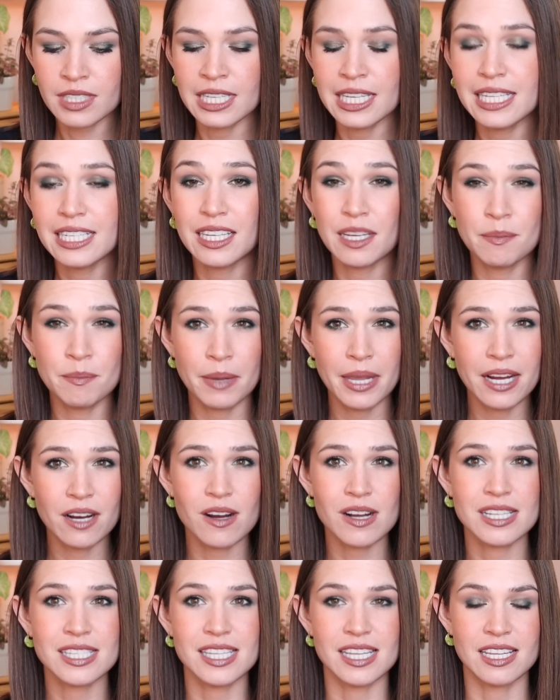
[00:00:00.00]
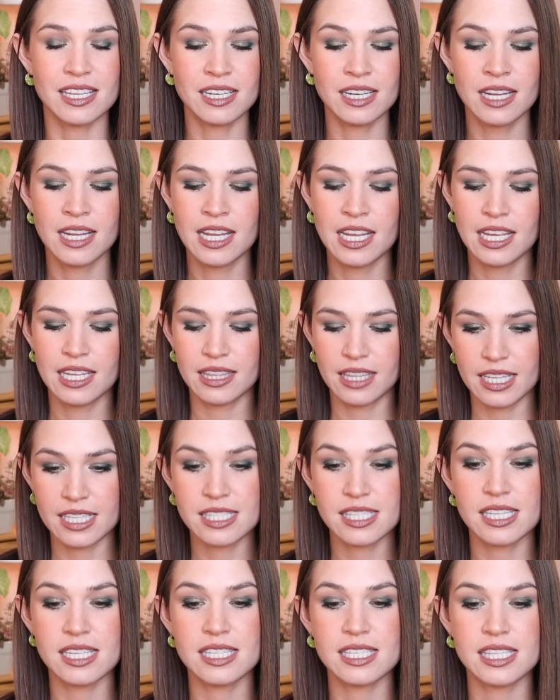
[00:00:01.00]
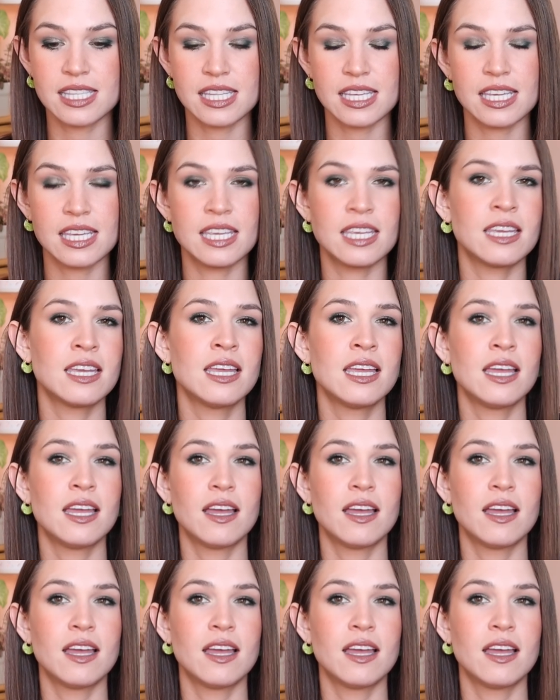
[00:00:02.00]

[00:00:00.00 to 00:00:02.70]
In comparison, this is the